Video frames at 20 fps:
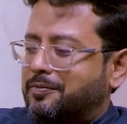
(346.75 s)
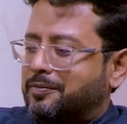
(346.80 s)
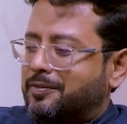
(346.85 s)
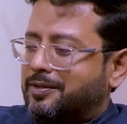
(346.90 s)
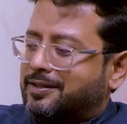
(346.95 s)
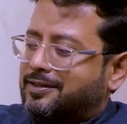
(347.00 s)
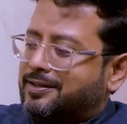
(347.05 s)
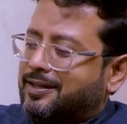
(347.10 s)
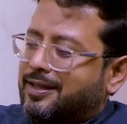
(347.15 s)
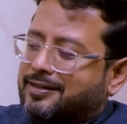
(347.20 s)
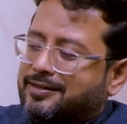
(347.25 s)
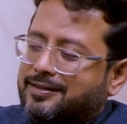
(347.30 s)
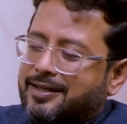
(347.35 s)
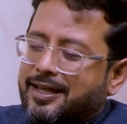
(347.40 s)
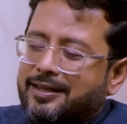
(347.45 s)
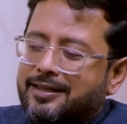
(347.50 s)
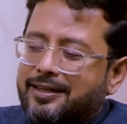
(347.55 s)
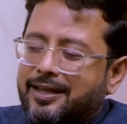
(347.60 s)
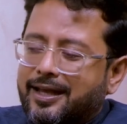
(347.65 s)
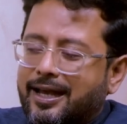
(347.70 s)
the sense,
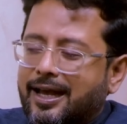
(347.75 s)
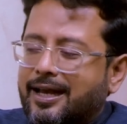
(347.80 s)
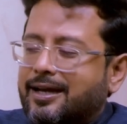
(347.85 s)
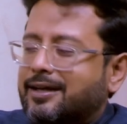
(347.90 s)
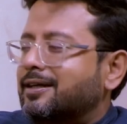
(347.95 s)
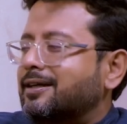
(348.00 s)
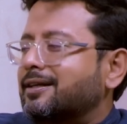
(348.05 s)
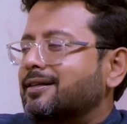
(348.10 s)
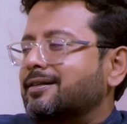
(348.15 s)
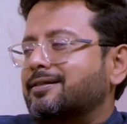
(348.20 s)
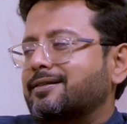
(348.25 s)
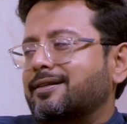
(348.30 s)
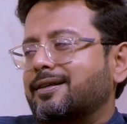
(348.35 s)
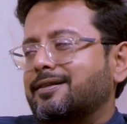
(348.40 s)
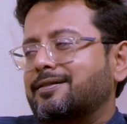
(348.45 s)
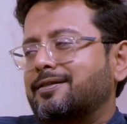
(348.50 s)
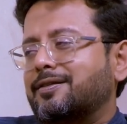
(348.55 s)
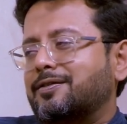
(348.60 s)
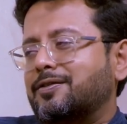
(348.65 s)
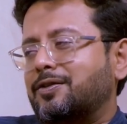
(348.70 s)
in the canonical
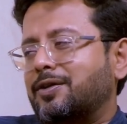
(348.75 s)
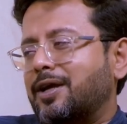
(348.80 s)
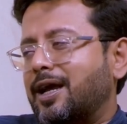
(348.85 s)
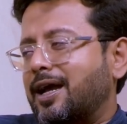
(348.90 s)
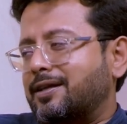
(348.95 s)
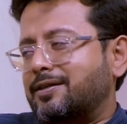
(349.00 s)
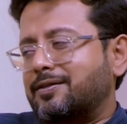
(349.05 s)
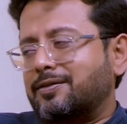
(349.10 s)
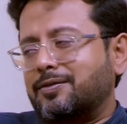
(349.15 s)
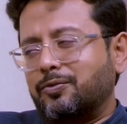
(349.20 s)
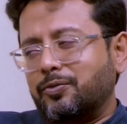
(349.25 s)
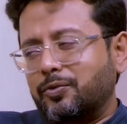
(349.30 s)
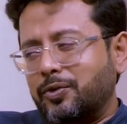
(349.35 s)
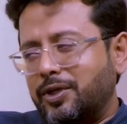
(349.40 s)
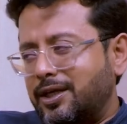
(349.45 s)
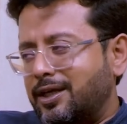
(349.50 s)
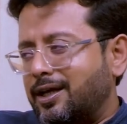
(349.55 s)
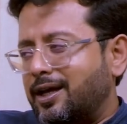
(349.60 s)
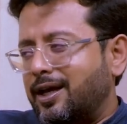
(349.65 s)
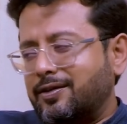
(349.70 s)
sense, as
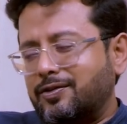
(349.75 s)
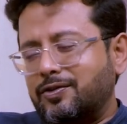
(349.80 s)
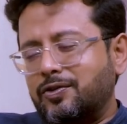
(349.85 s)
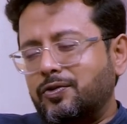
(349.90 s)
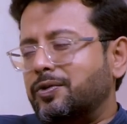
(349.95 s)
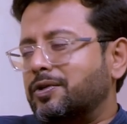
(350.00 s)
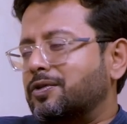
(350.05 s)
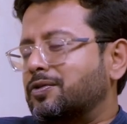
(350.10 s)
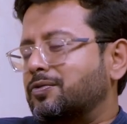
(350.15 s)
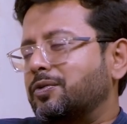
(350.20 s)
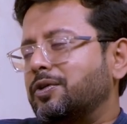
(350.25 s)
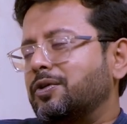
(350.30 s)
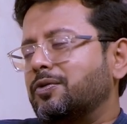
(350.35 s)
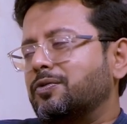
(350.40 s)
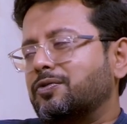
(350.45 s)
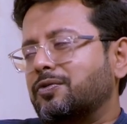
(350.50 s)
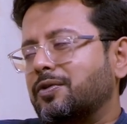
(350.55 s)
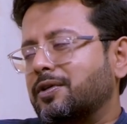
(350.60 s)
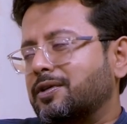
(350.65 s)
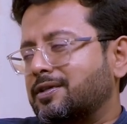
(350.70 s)
we as students, we
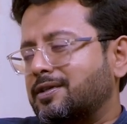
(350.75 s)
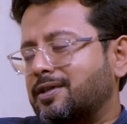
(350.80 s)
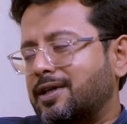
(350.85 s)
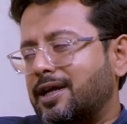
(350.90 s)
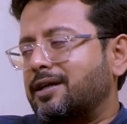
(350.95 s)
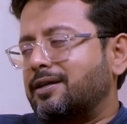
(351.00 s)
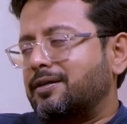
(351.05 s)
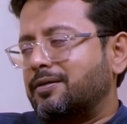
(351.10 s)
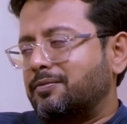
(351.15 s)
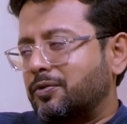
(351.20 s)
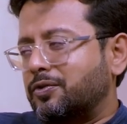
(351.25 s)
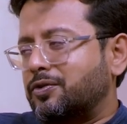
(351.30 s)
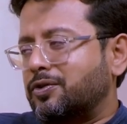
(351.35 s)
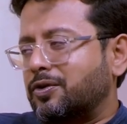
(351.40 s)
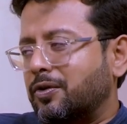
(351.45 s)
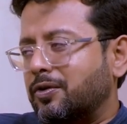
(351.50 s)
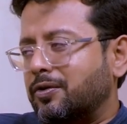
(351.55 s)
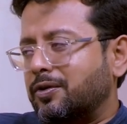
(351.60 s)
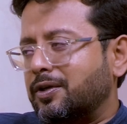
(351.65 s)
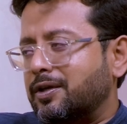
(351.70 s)
used to understand
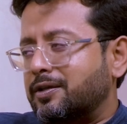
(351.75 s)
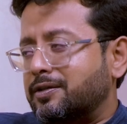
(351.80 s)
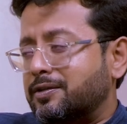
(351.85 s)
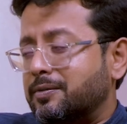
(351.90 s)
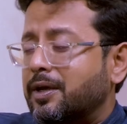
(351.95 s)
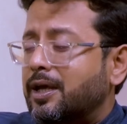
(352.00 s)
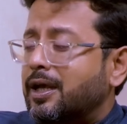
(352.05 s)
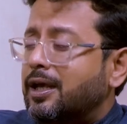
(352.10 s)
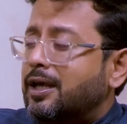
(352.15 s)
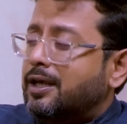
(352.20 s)
postcolonialism,